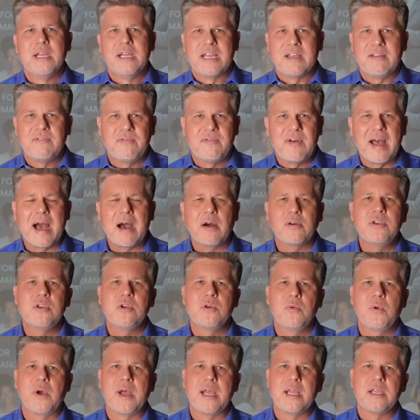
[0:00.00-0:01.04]

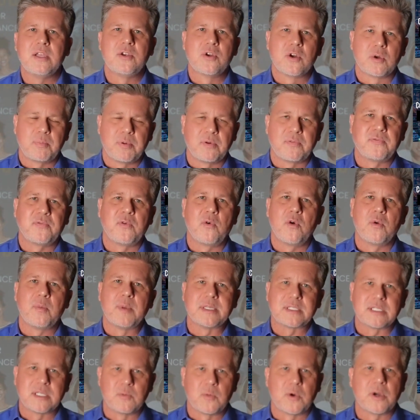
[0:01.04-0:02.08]
evaluate your
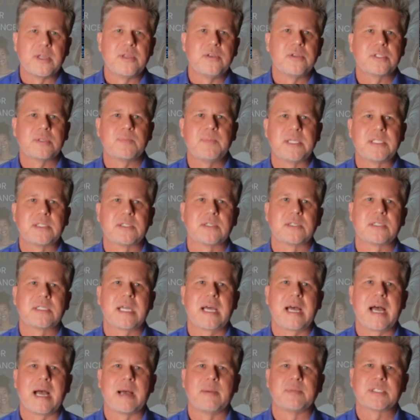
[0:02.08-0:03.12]
performance and where you spent your
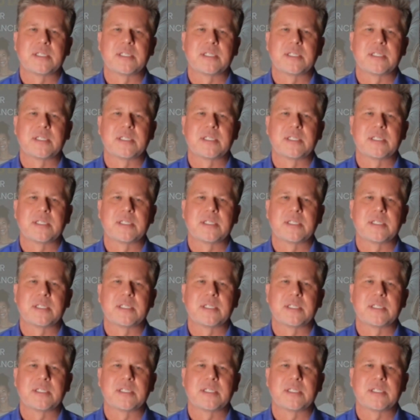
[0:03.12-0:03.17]
time,